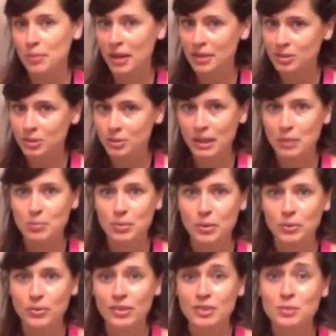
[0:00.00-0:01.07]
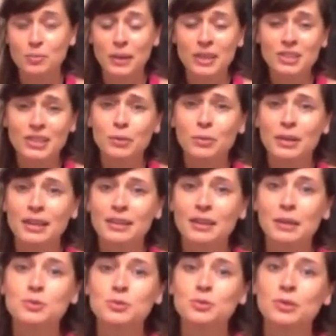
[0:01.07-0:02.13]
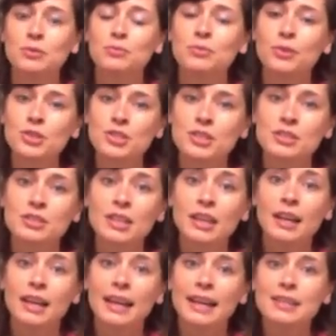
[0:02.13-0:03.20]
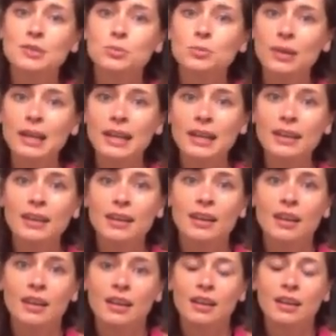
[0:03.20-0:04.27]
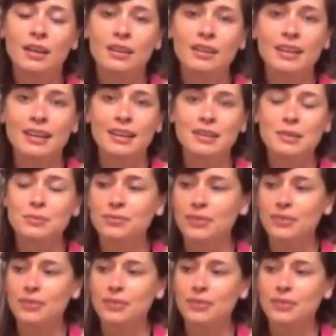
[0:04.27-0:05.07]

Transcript: mastering a pose, especially when it comes to inversions. It's really kind of,